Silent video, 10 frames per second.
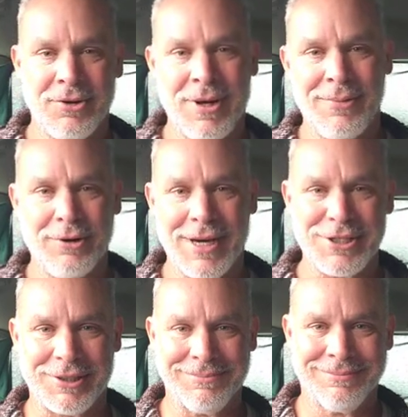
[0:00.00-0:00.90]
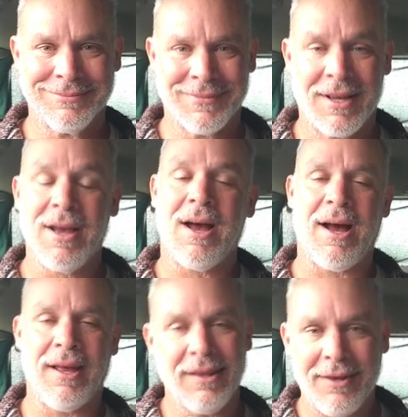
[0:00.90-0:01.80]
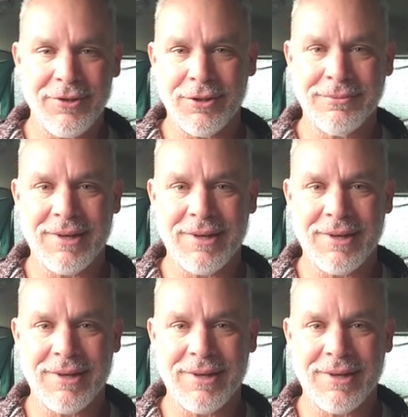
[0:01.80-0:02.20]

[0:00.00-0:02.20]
to immigration. I love you,